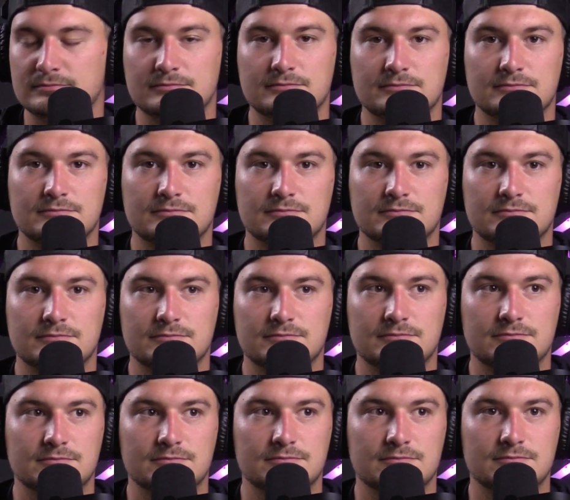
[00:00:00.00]

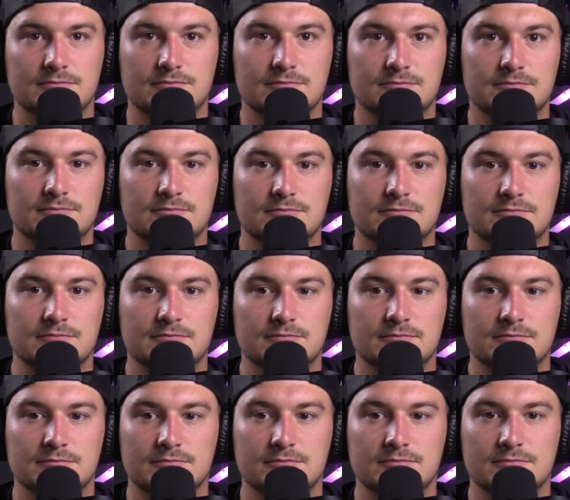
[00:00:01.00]

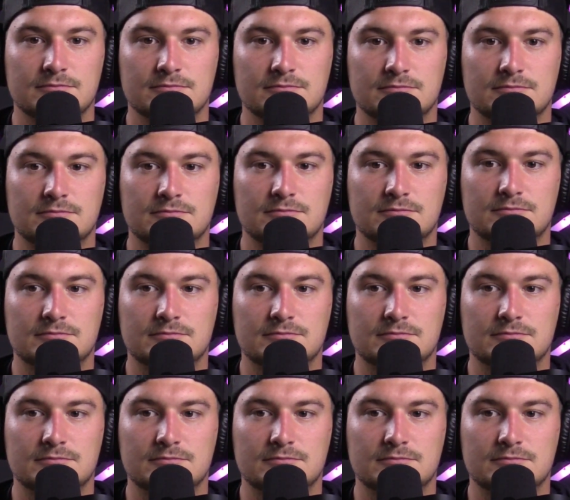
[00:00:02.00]
(silent)